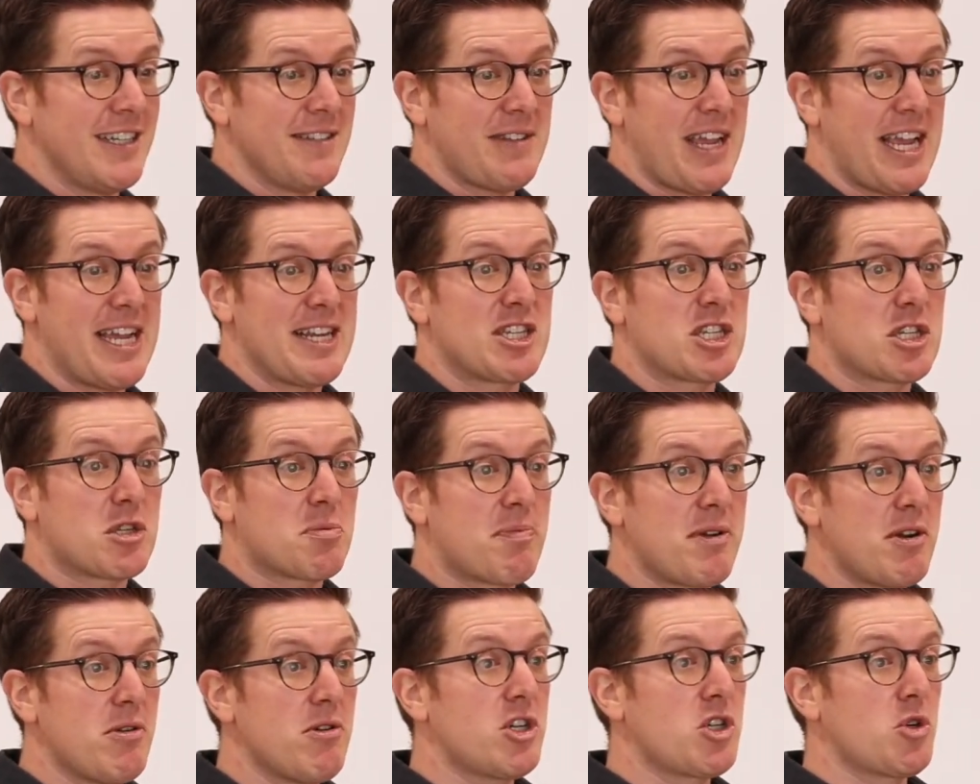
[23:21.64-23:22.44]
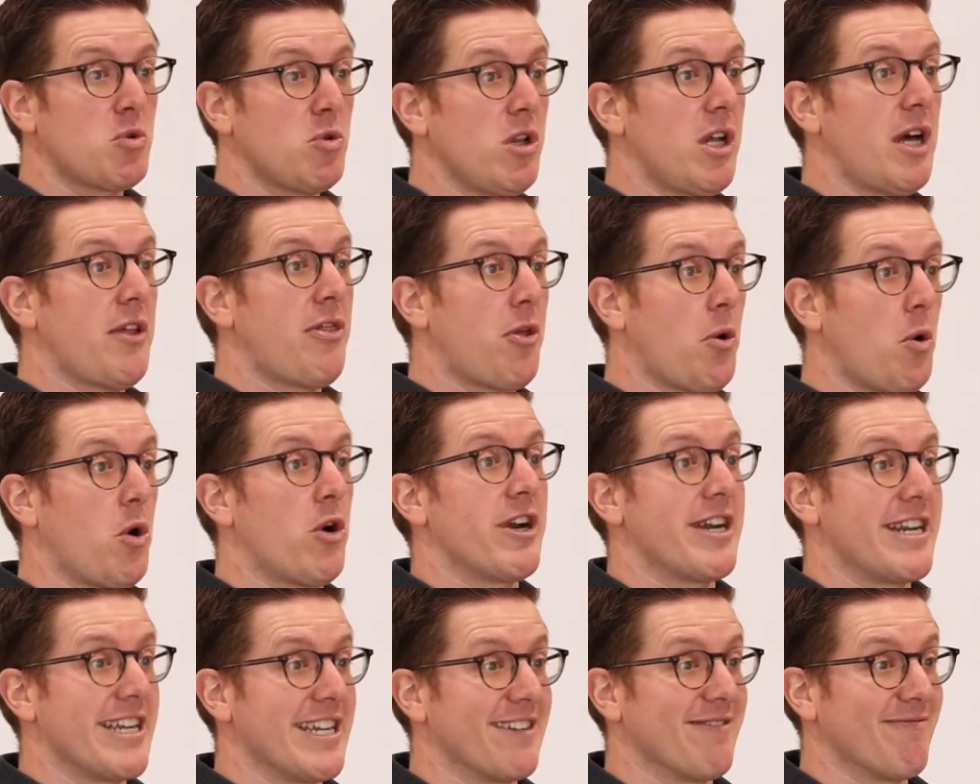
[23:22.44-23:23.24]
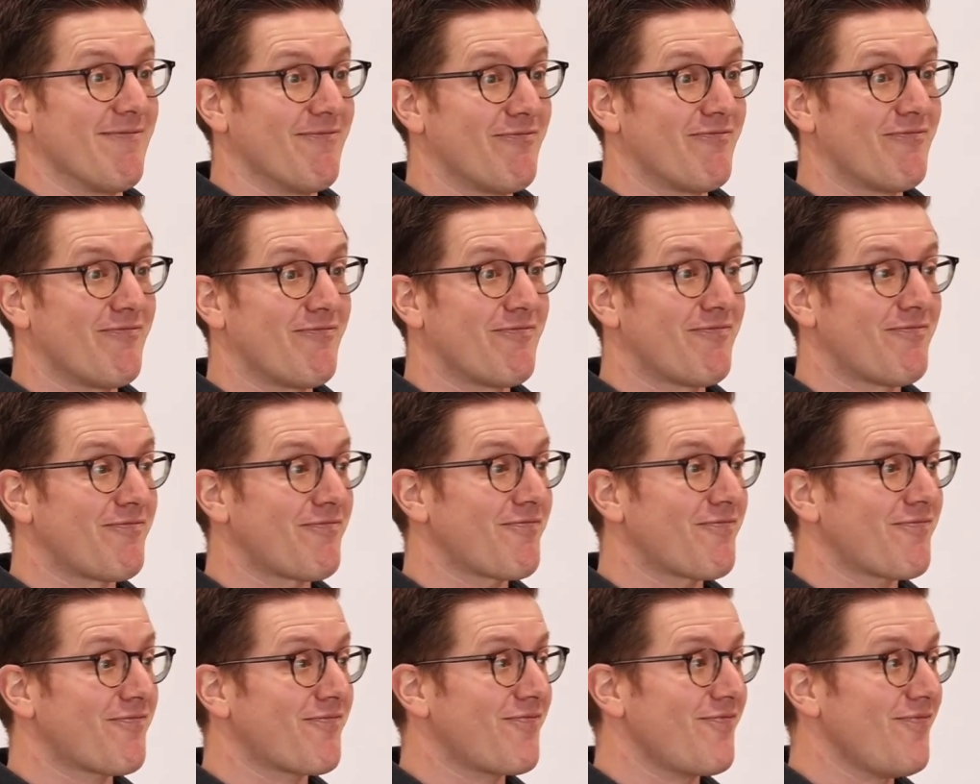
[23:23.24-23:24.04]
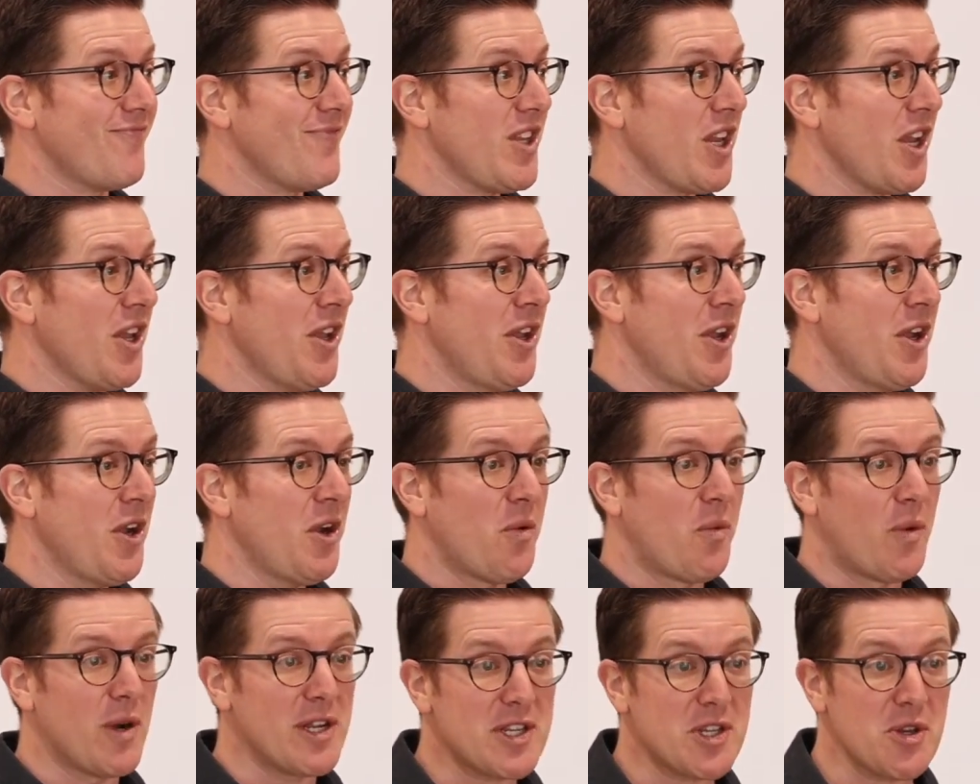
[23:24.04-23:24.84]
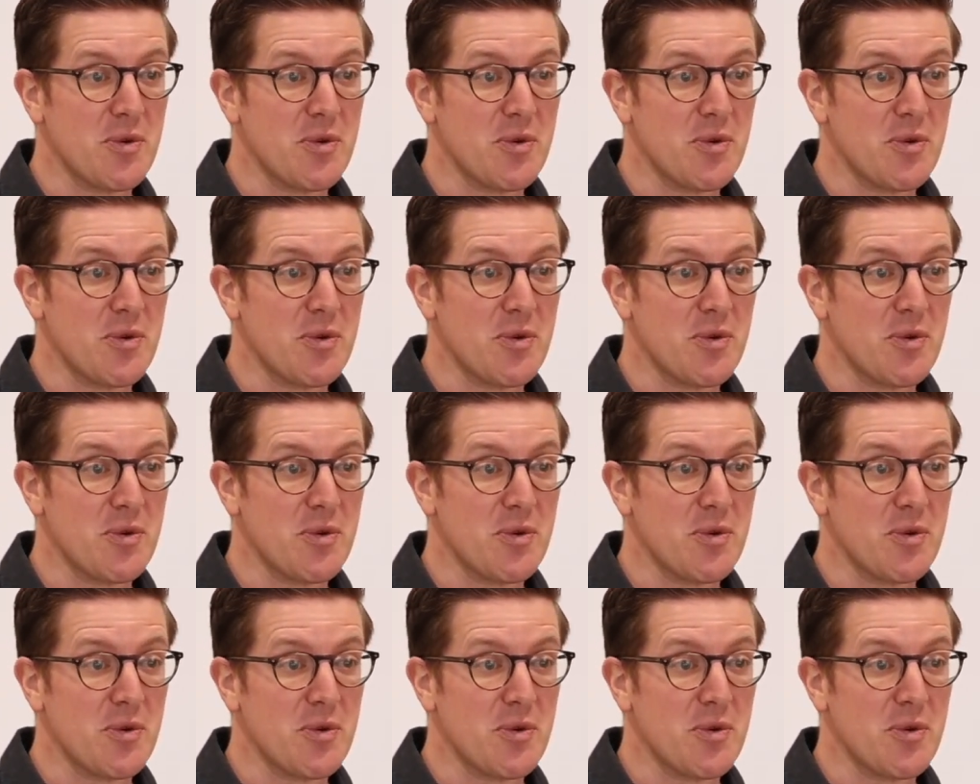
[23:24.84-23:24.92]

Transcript: and spiritual authority? What's the